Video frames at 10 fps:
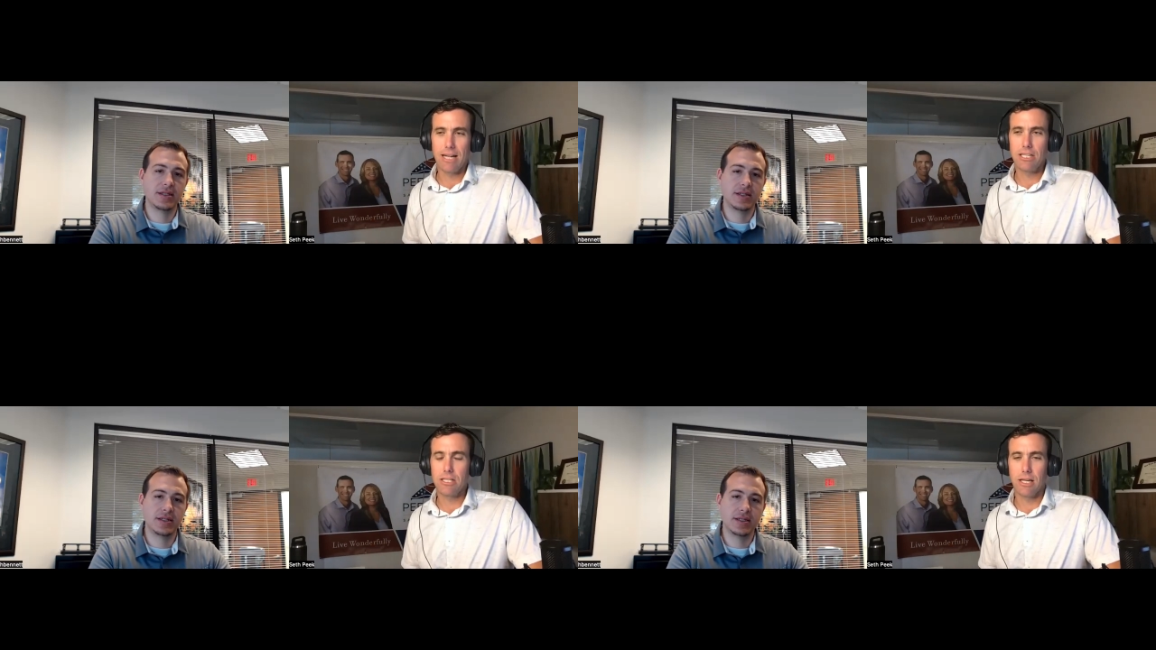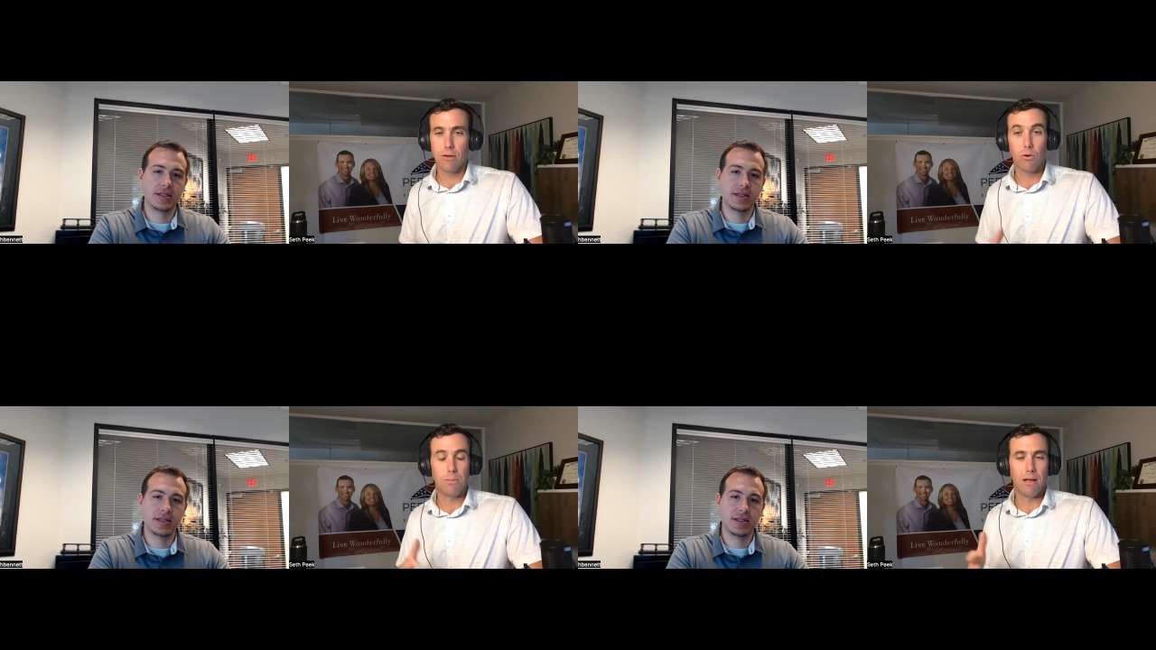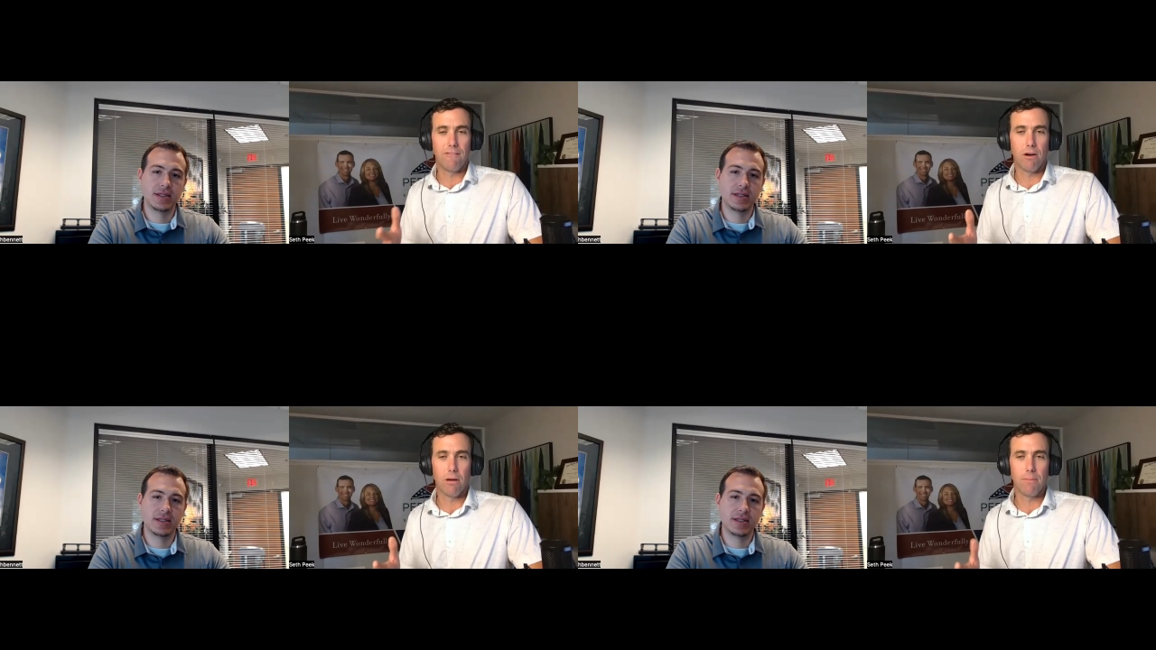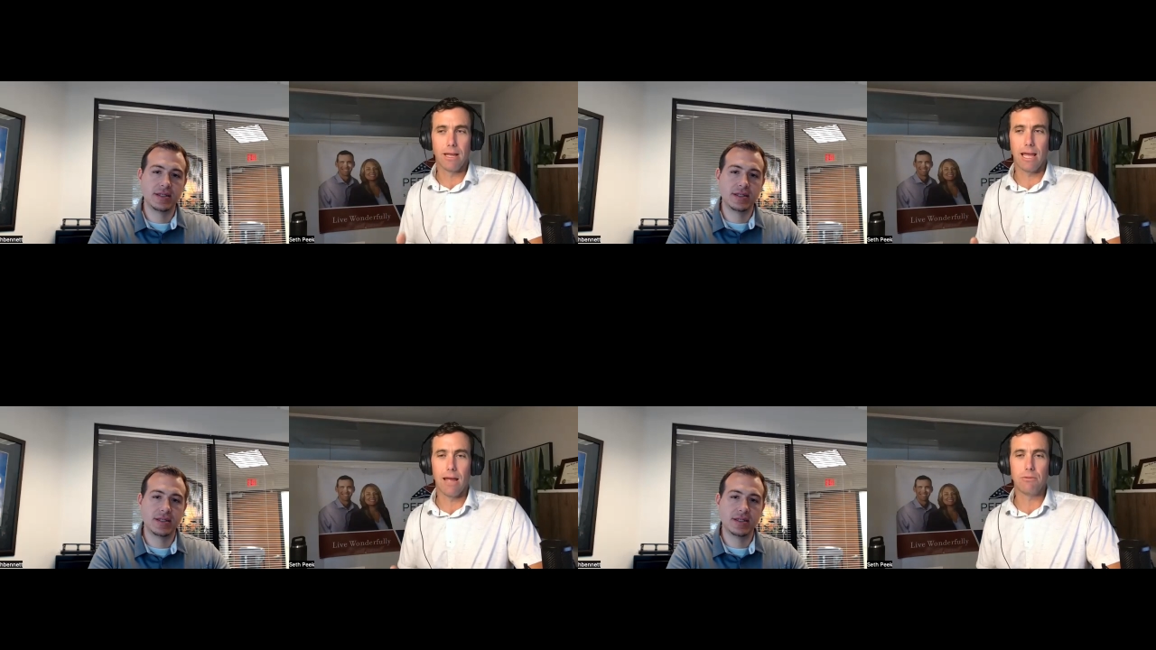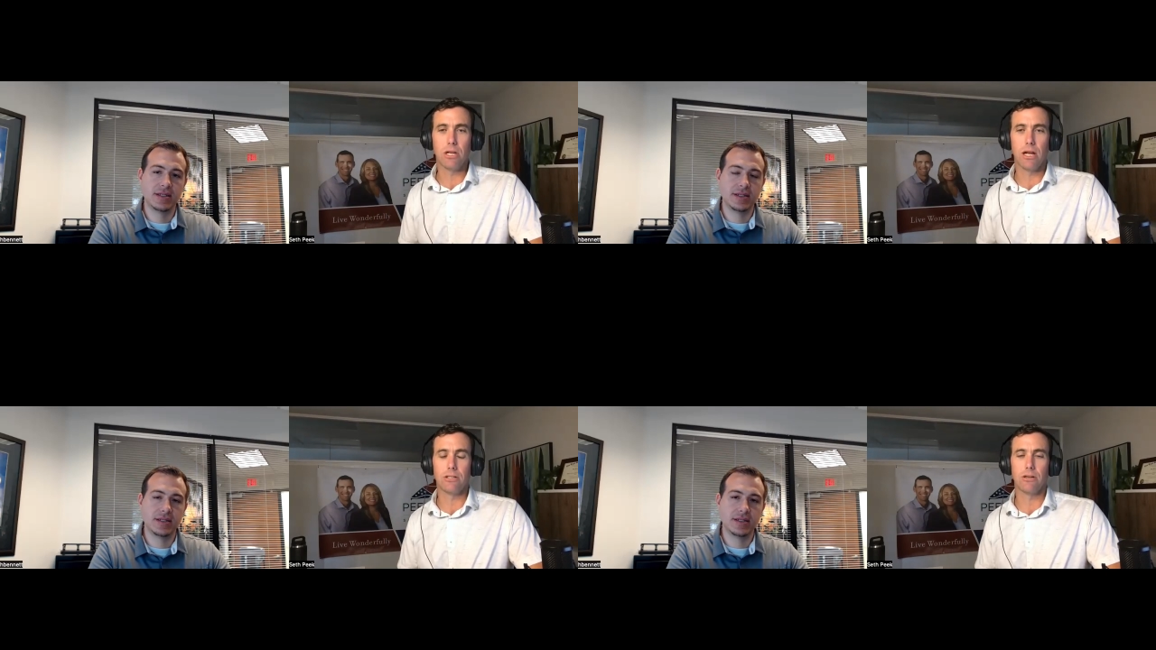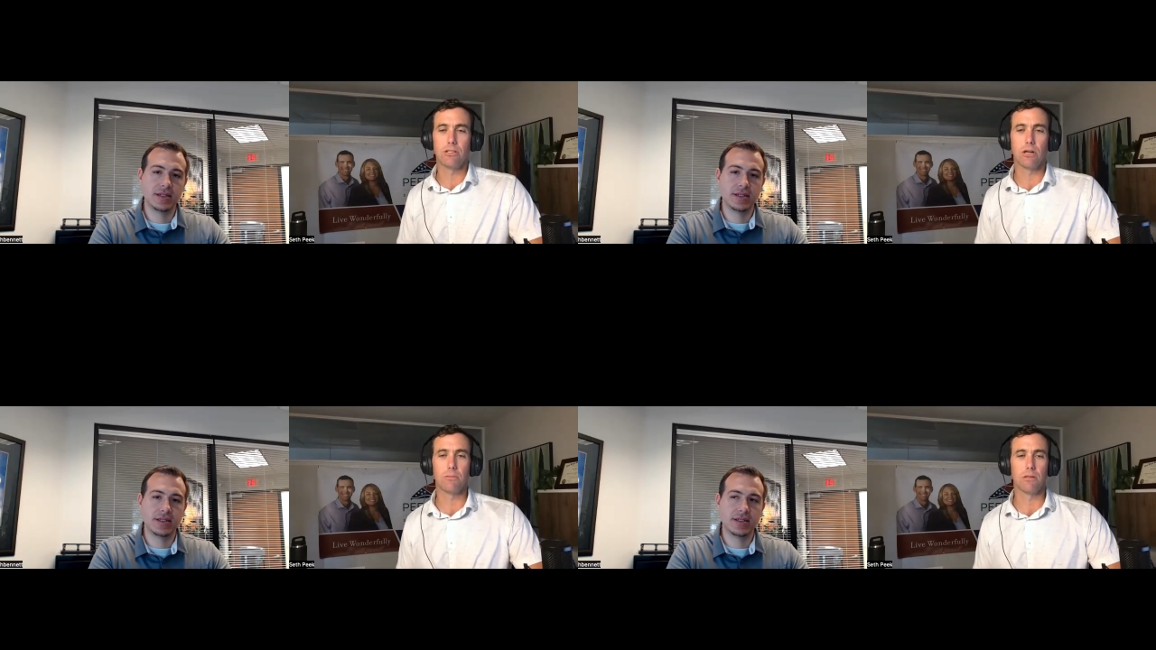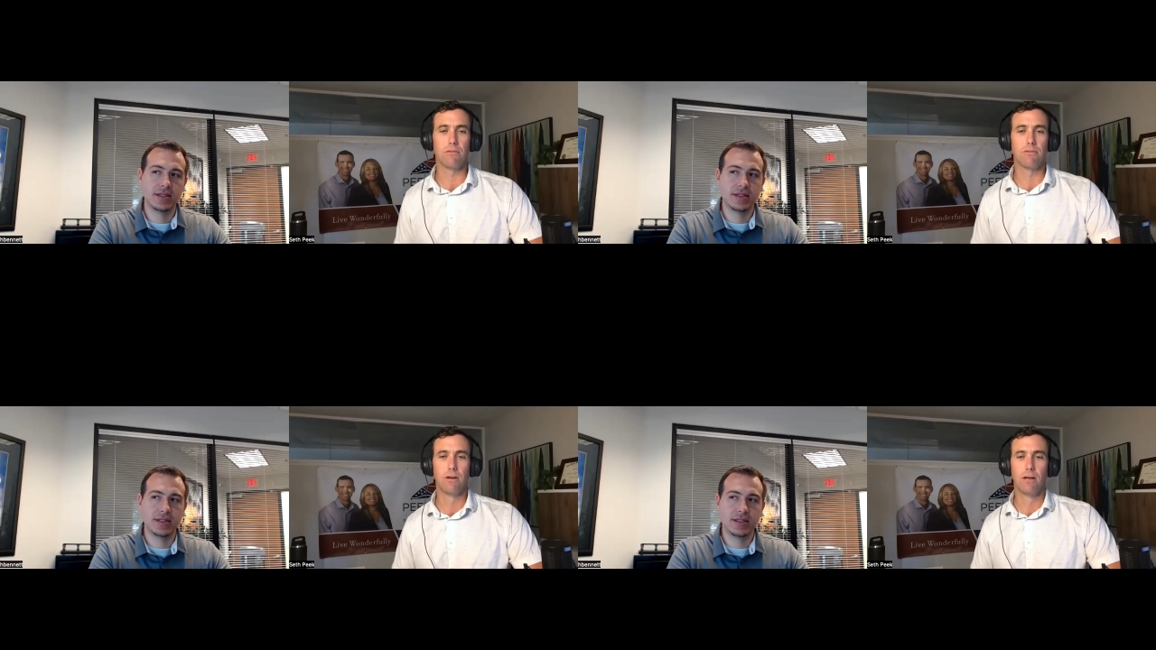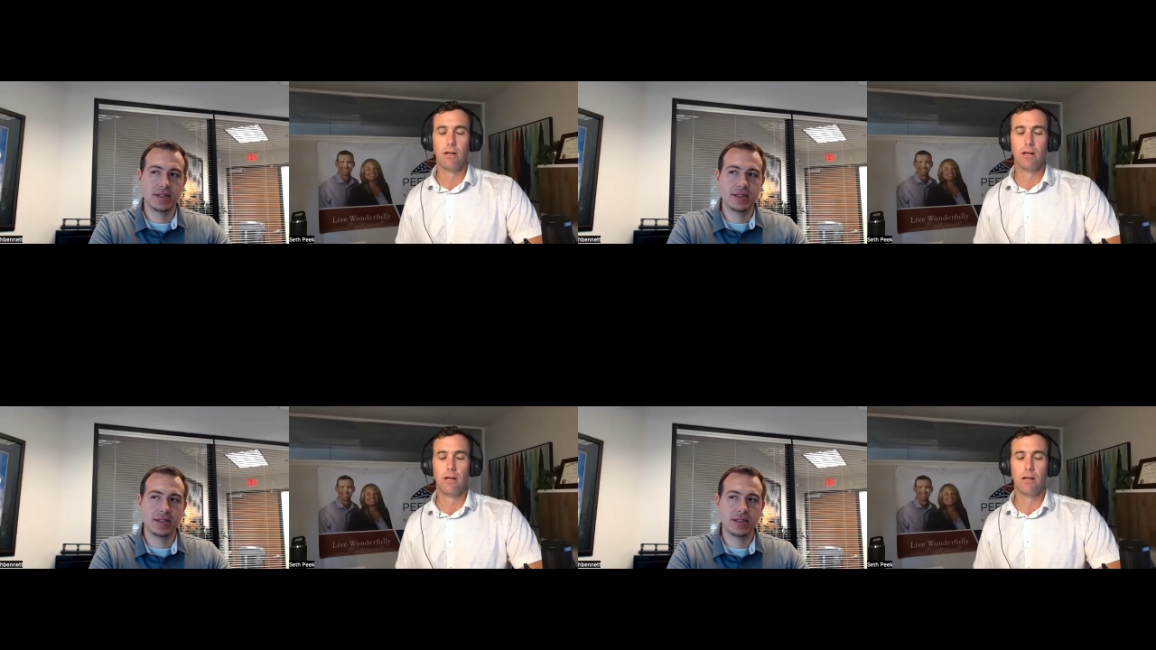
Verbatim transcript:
Speaker 1: I just think it would be a very big game changer in terms of